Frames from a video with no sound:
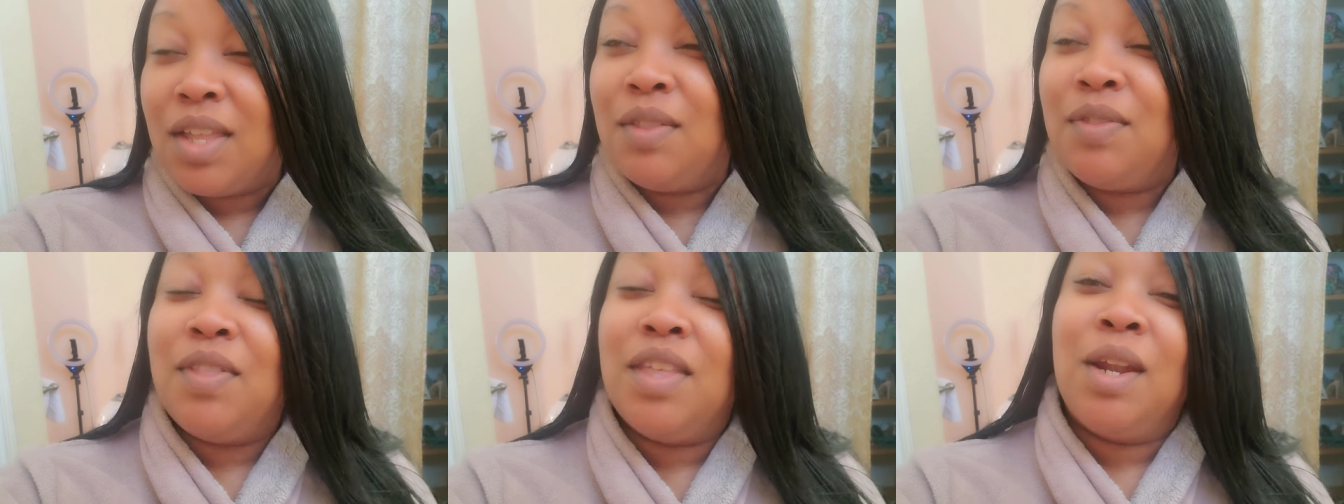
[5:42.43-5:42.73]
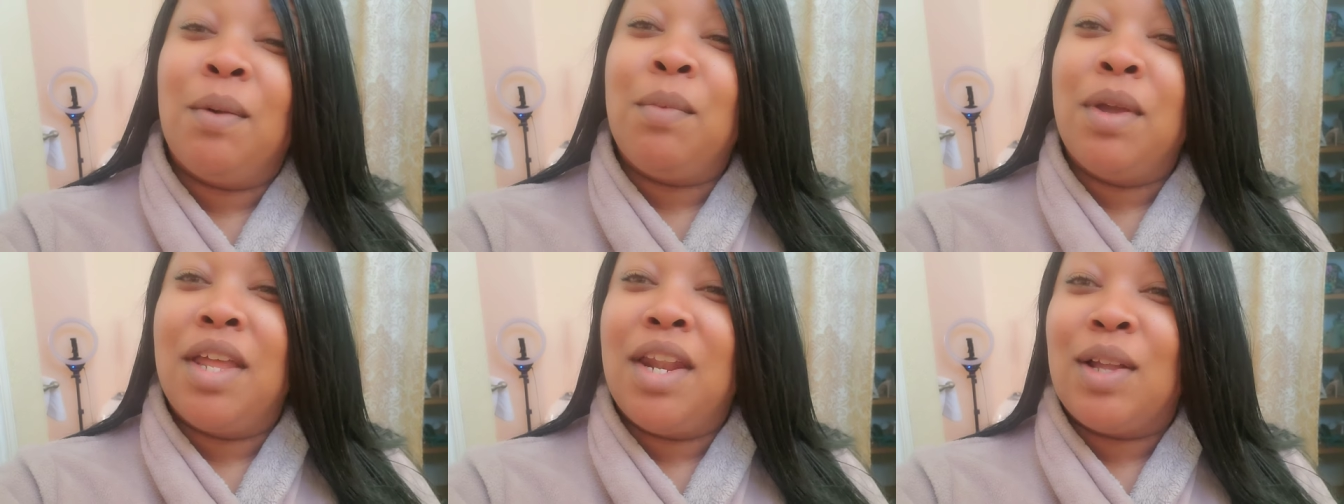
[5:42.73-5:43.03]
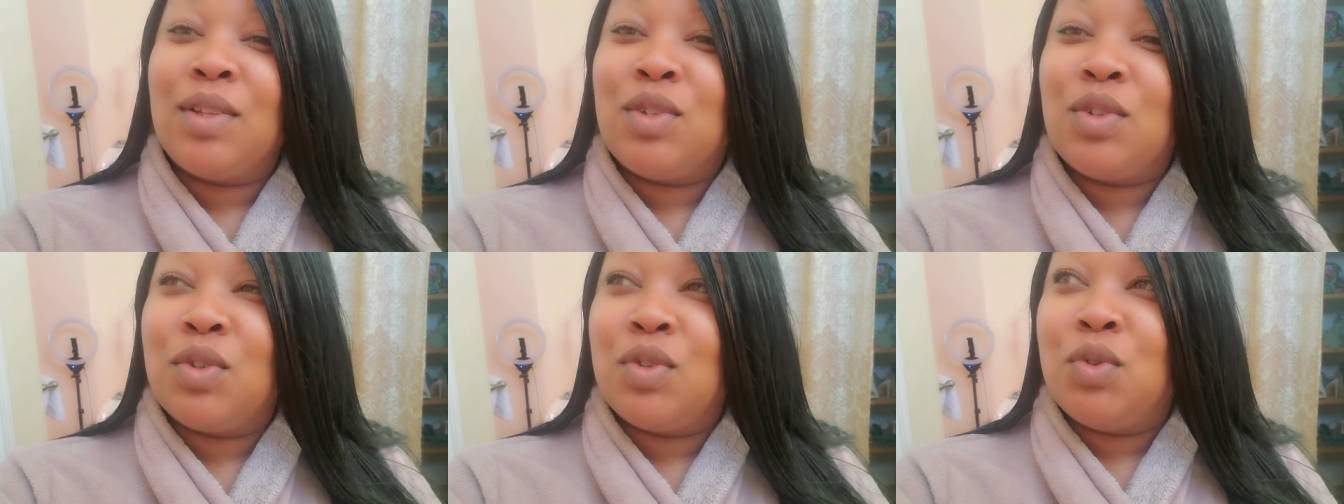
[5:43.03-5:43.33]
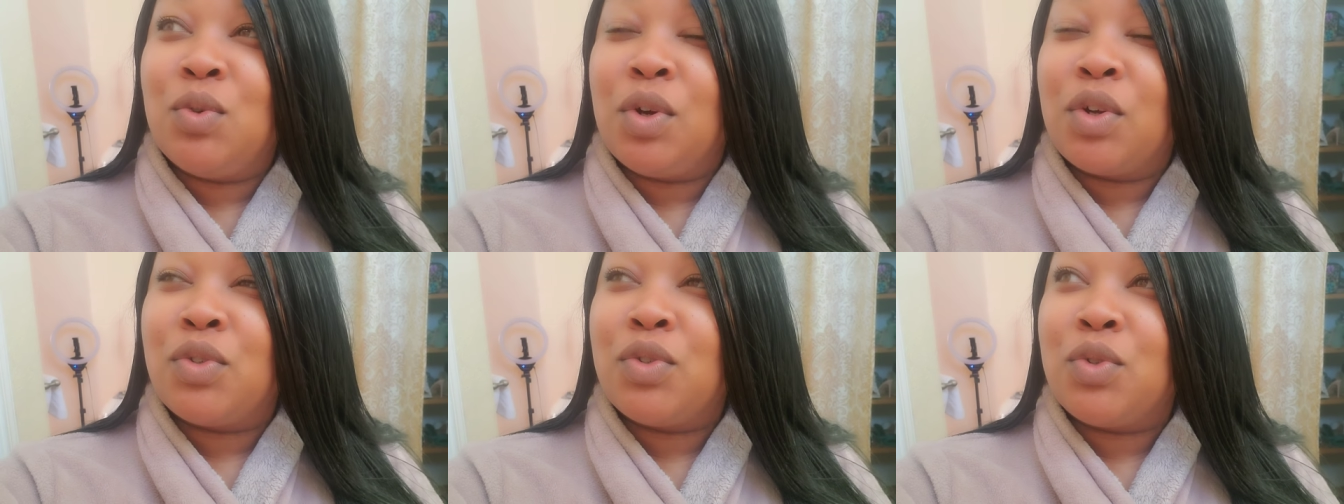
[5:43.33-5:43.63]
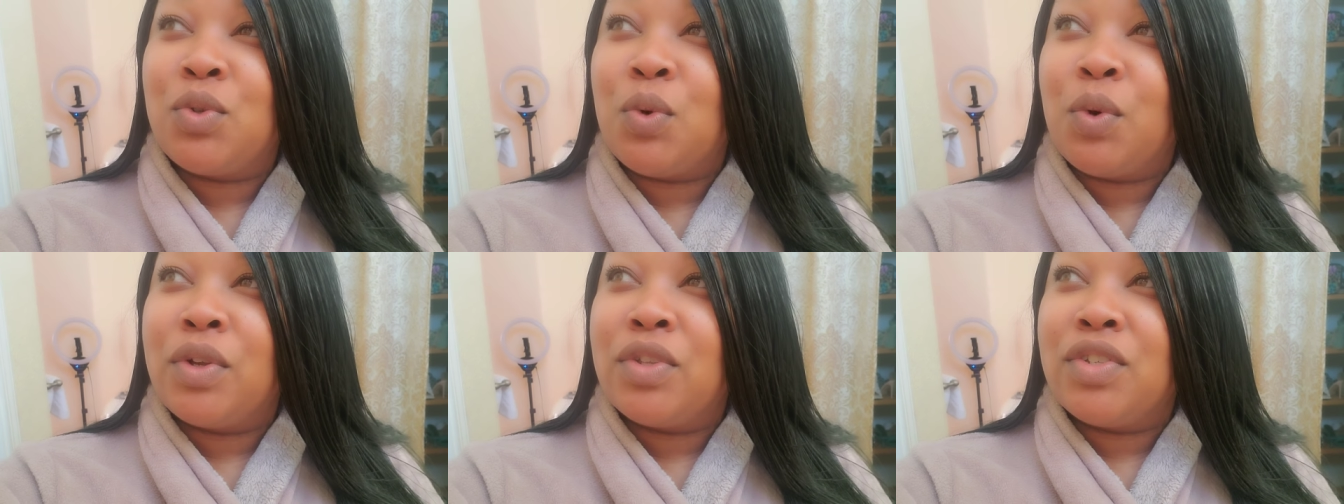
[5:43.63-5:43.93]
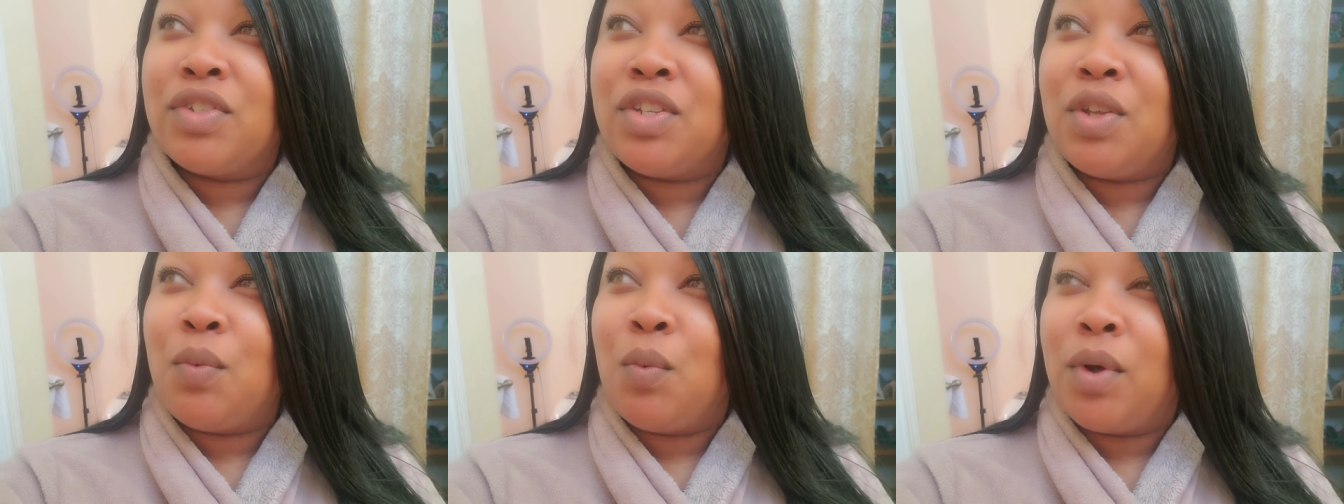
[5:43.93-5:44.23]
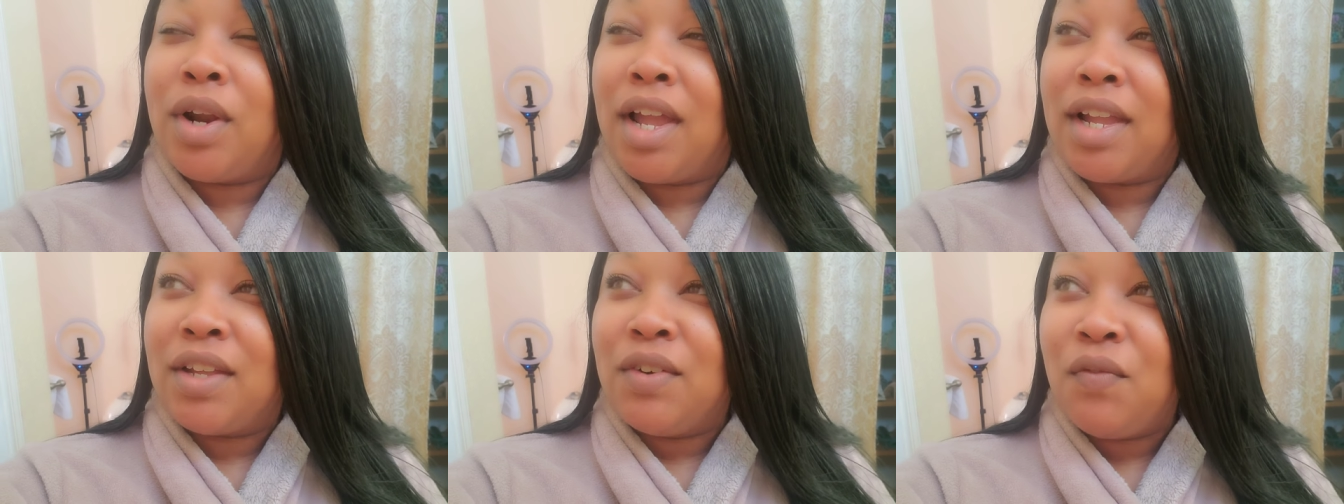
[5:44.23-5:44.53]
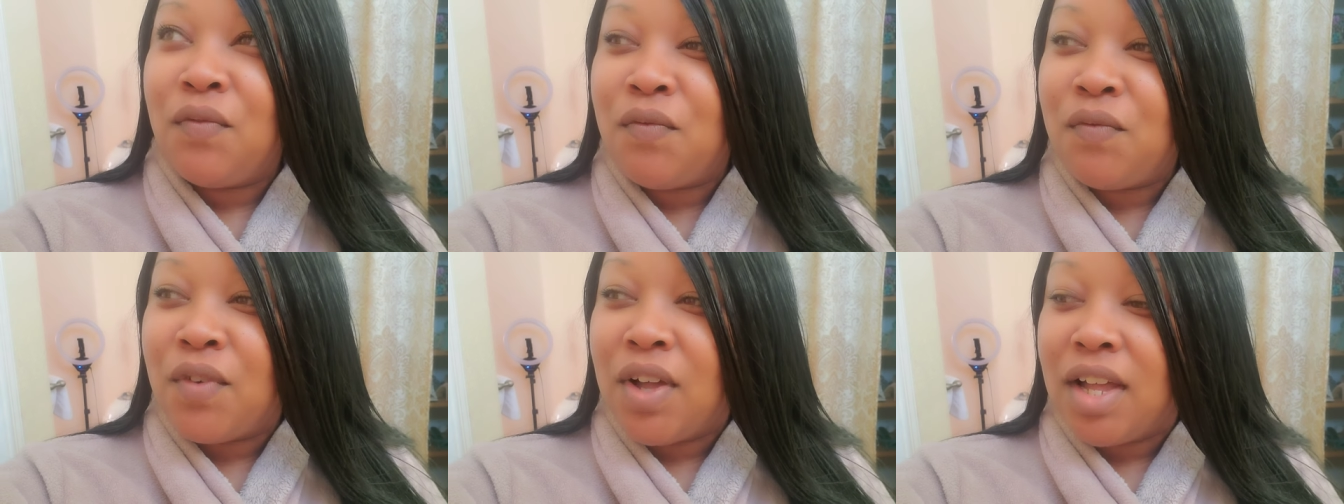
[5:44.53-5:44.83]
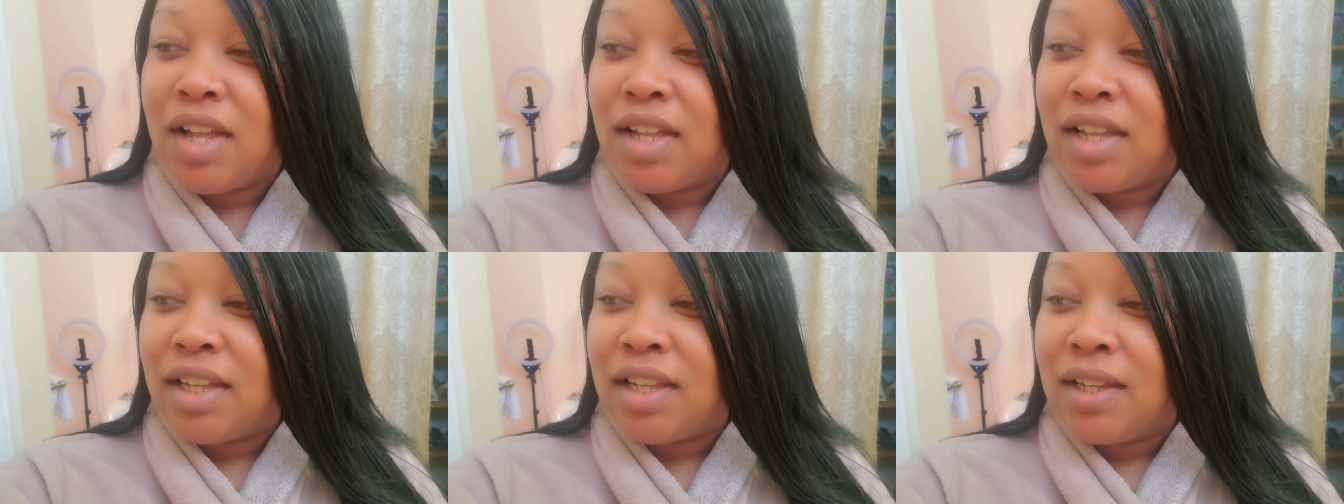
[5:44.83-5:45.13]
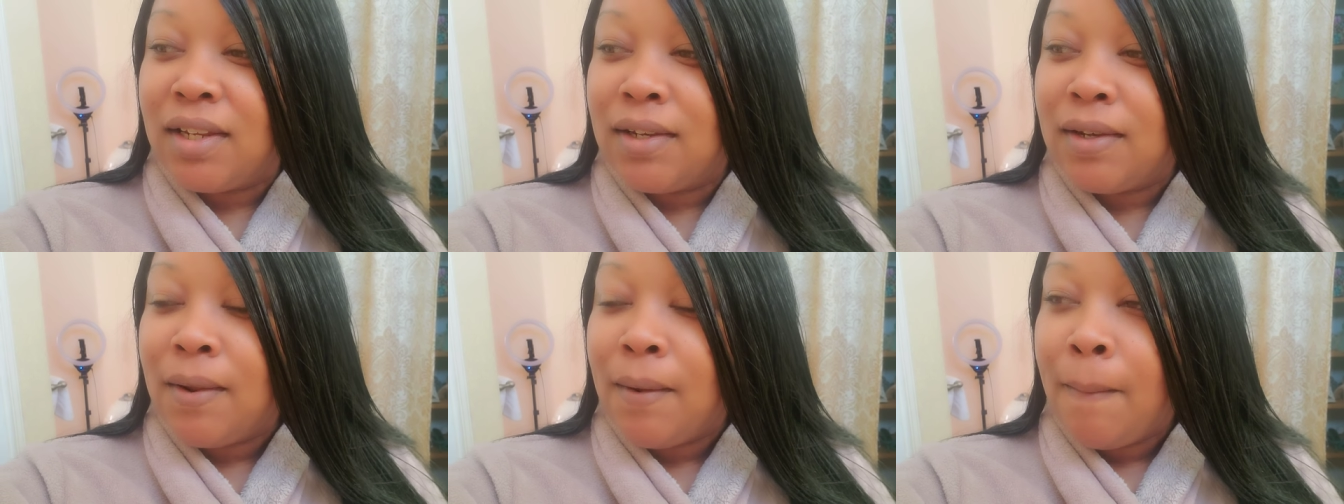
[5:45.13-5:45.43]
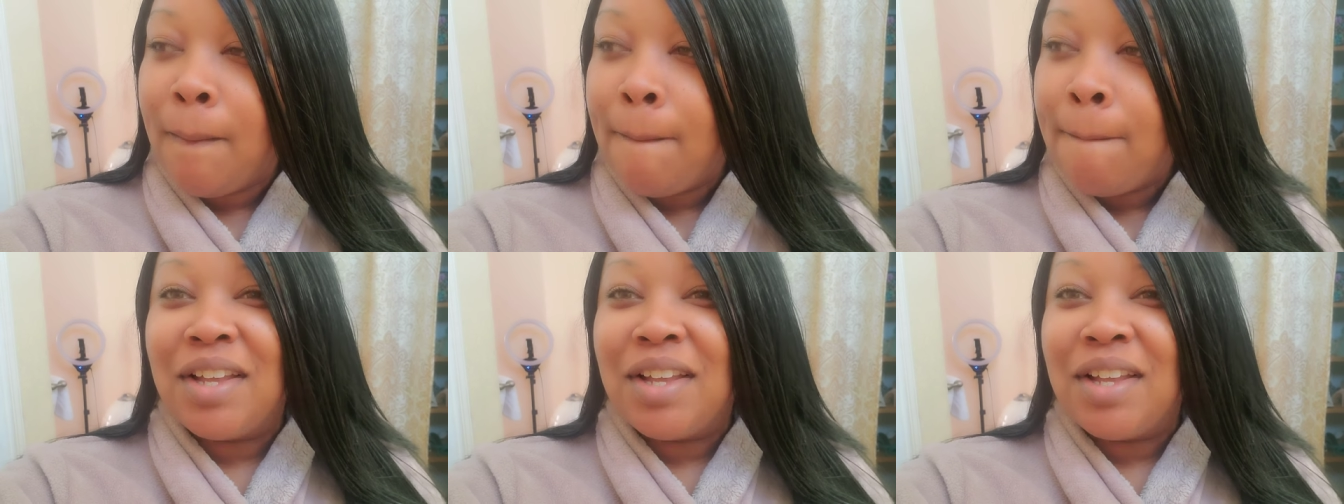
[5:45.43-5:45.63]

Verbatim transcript: and then I'm going to head out to the drugstore and see what I can find.